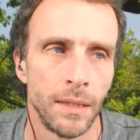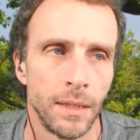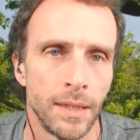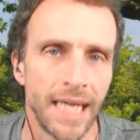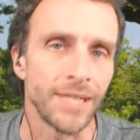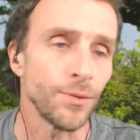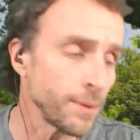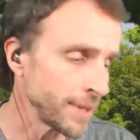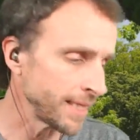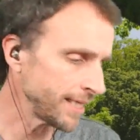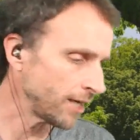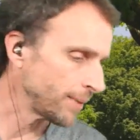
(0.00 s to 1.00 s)
That's what I'm going
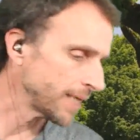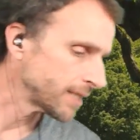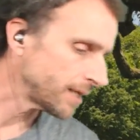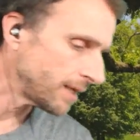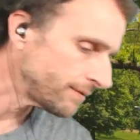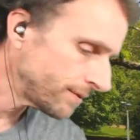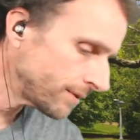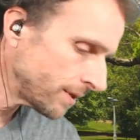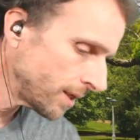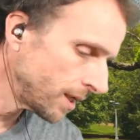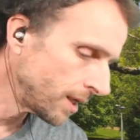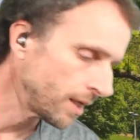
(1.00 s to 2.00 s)
to tell myself.
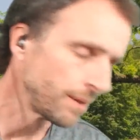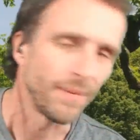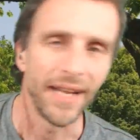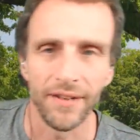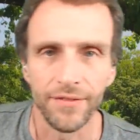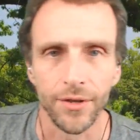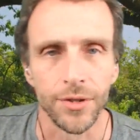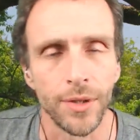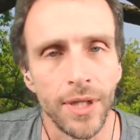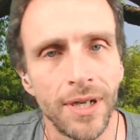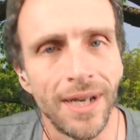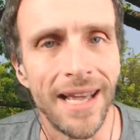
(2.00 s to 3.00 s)
My headphones are a
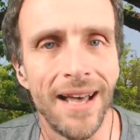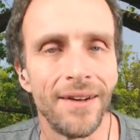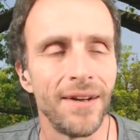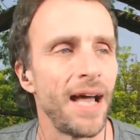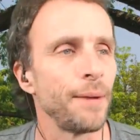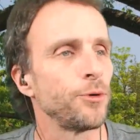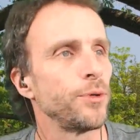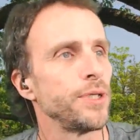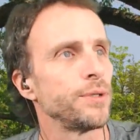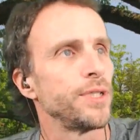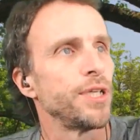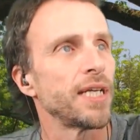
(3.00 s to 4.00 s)
little loud. I'm going
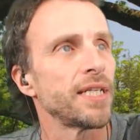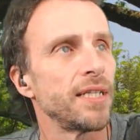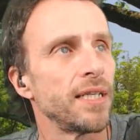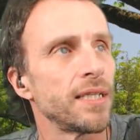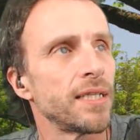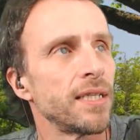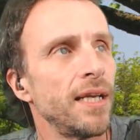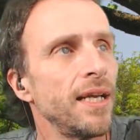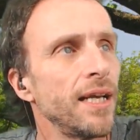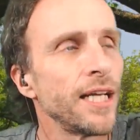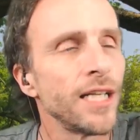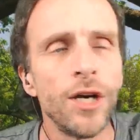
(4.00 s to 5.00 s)
to adjust this.
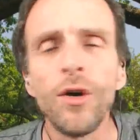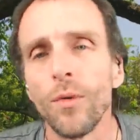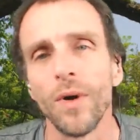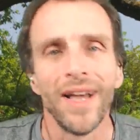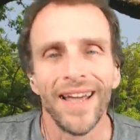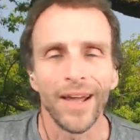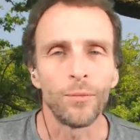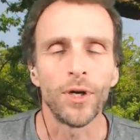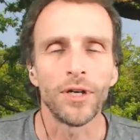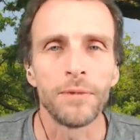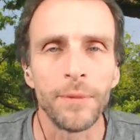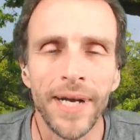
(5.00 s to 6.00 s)
Hello, and
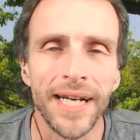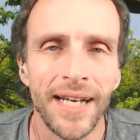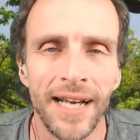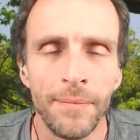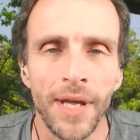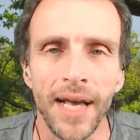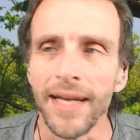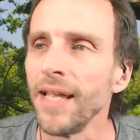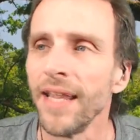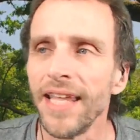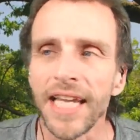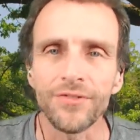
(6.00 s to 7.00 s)
welcome to my timeline.
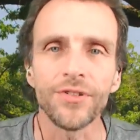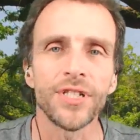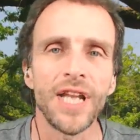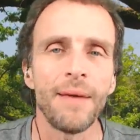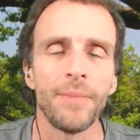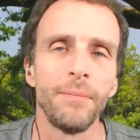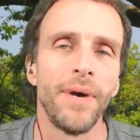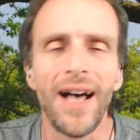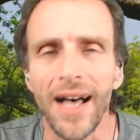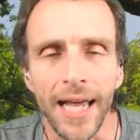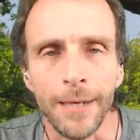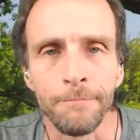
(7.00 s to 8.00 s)
Thanks for stopping
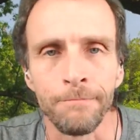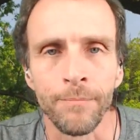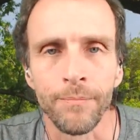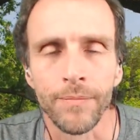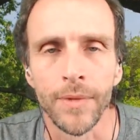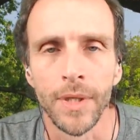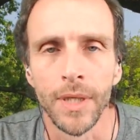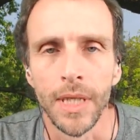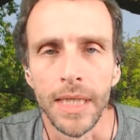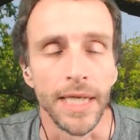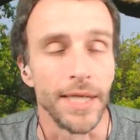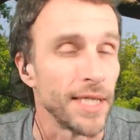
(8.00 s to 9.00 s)
by.
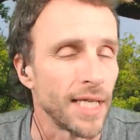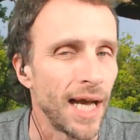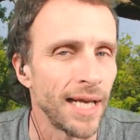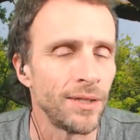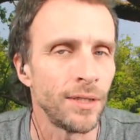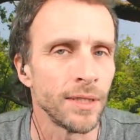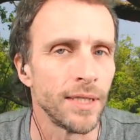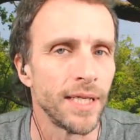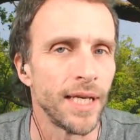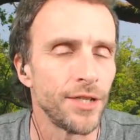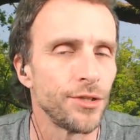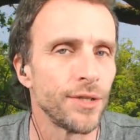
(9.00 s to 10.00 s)
Did the title
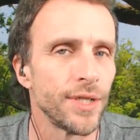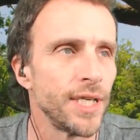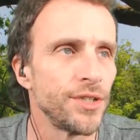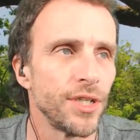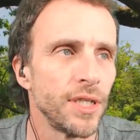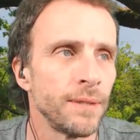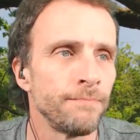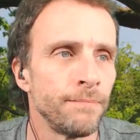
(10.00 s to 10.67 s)
catch your attention?